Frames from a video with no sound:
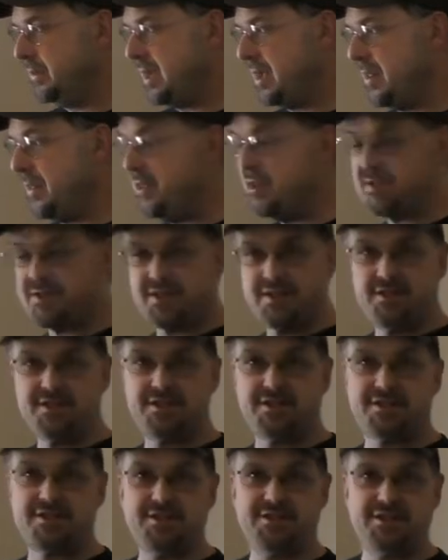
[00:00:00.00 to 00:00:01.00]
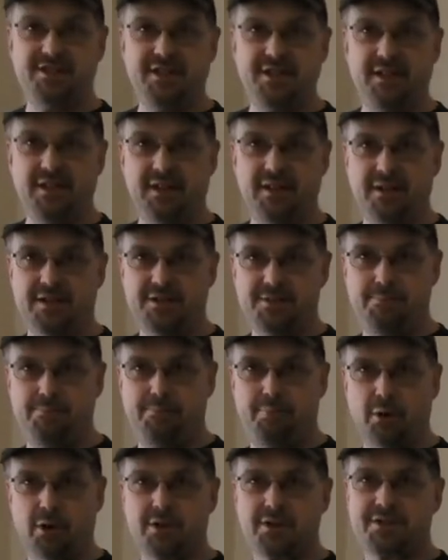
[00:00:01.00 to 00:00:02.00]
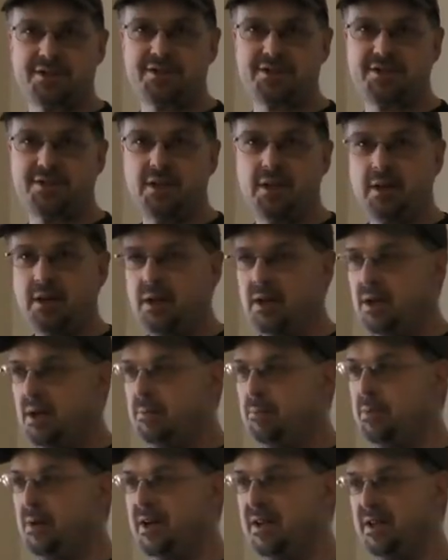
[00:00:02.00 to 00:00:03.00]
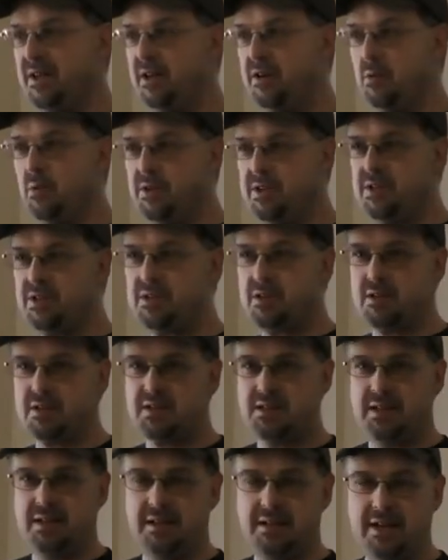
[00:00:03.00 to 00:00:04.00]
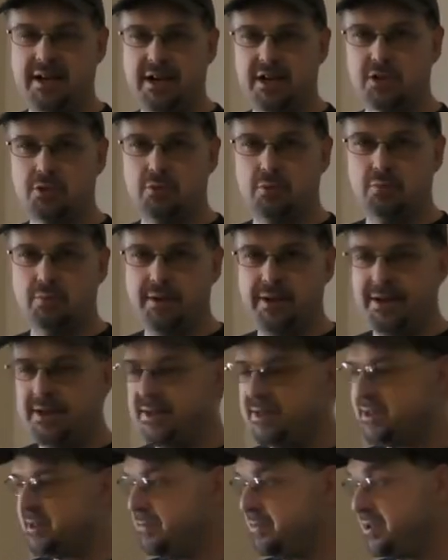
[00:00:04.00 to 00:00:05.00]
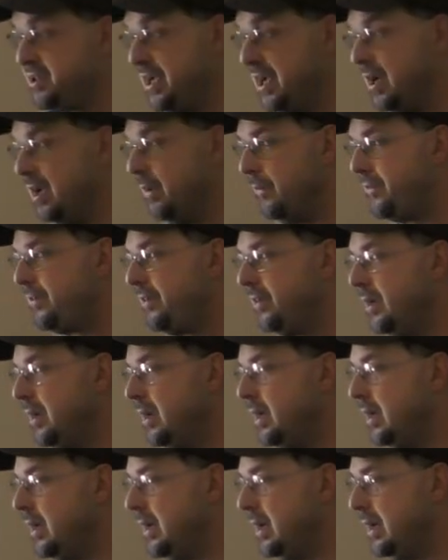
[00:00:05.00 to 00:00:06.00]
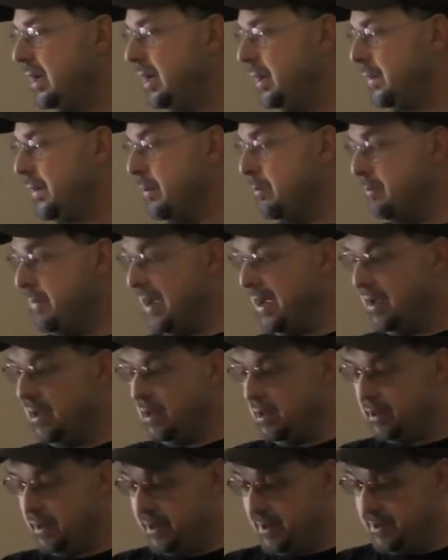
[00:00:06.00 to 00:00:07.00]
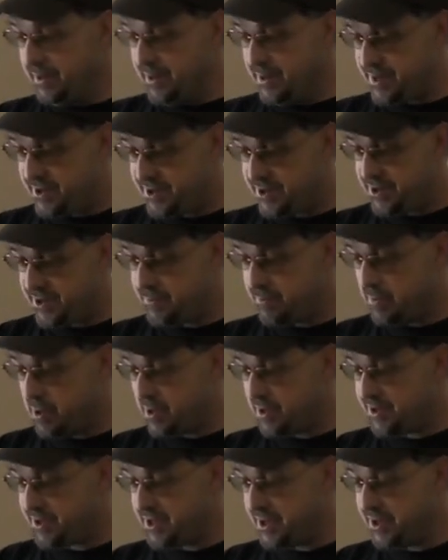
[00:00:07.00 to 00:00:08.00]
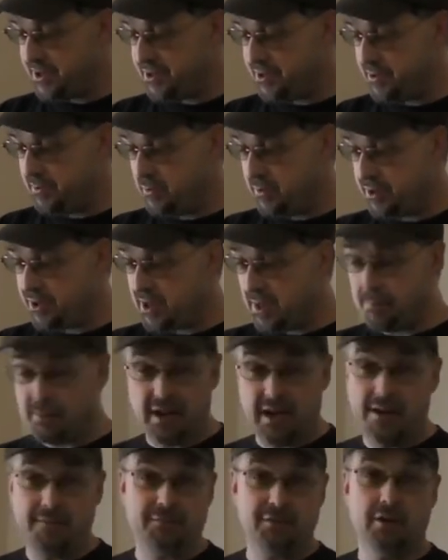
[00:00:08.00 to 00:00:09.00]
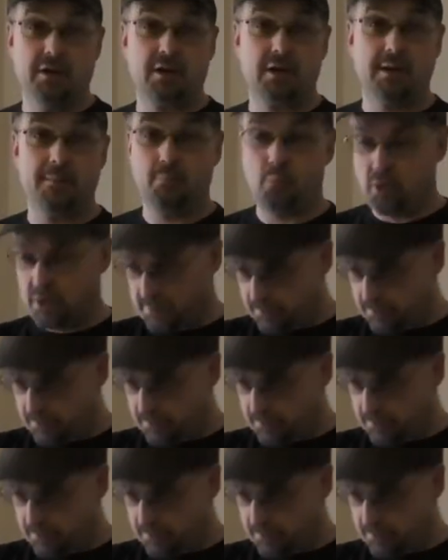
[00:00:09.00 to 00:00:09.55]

there's consistency in its bursts, but when you start seeing the actual readings themselves, the MEL and this smart sensor, which I'm going to have to look up where